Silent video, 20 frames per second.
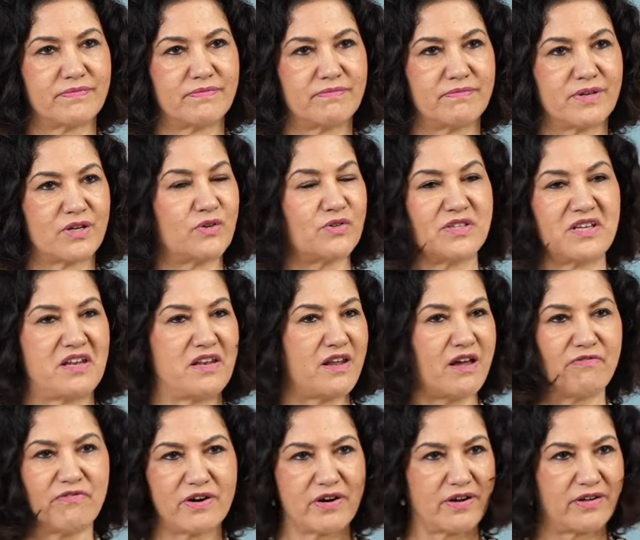because they
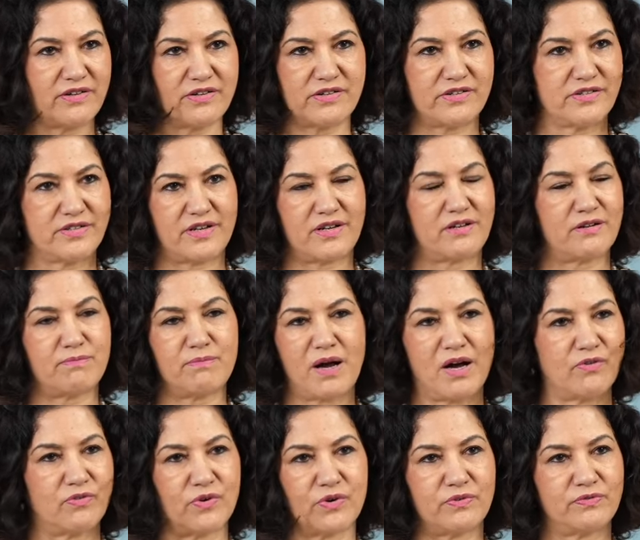never understand the
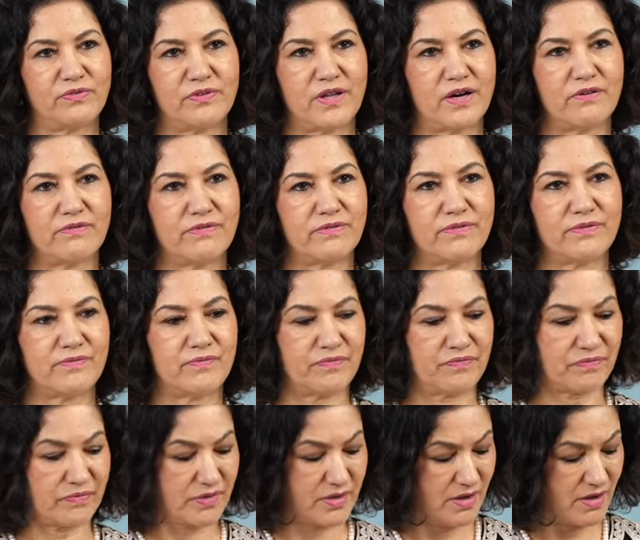power of love.
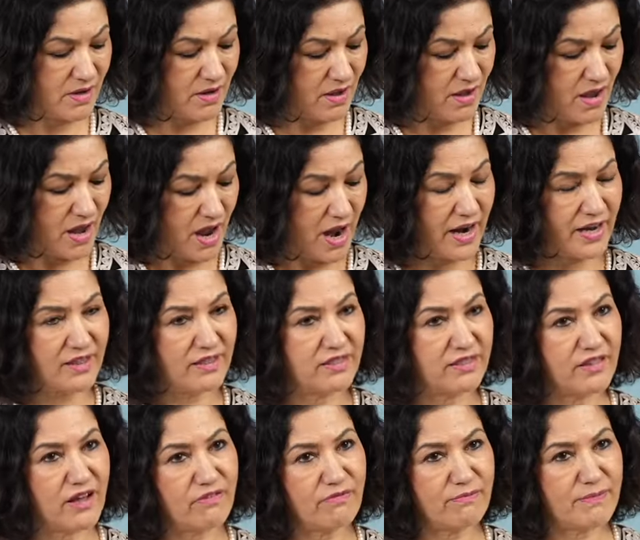I
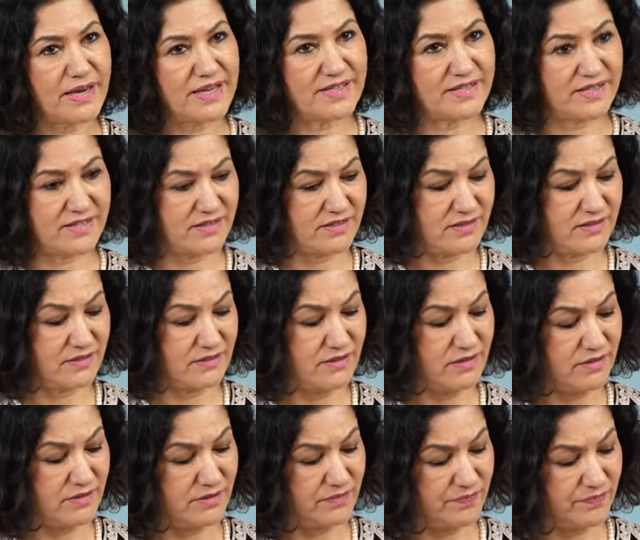love my sister,
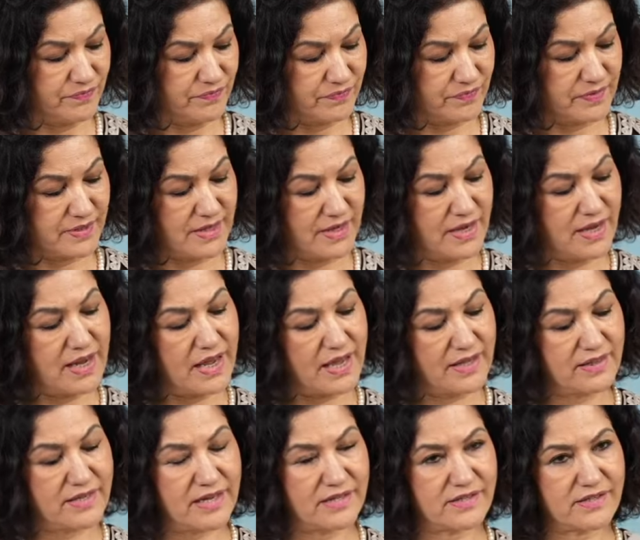
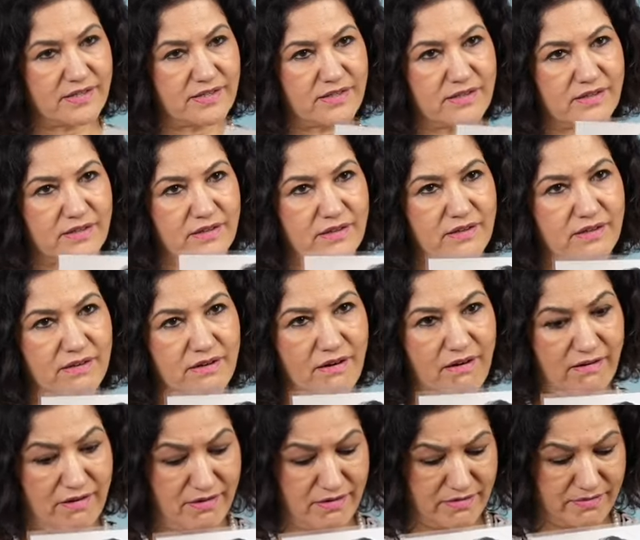and that's
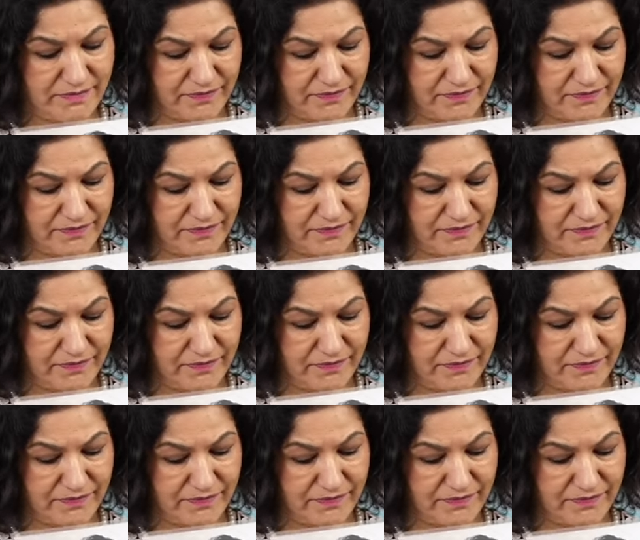her.